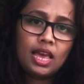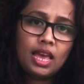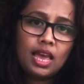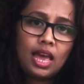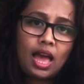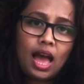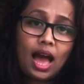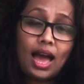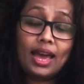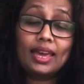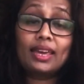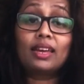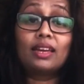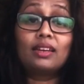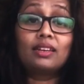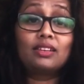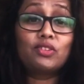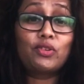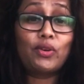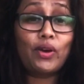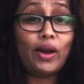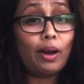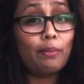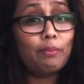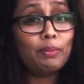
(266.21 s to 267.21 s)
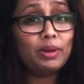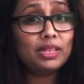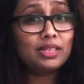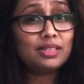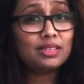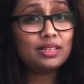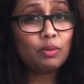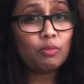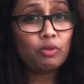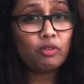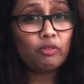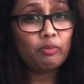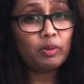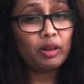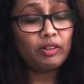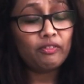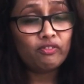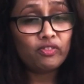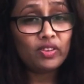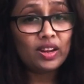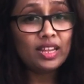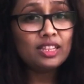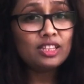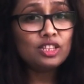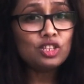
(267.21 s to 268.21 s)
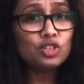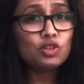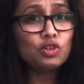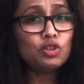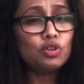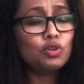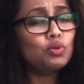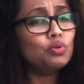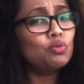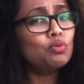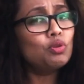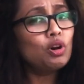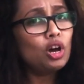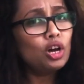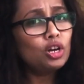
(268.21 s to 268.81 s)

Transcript: I can recommend some of my friends to you.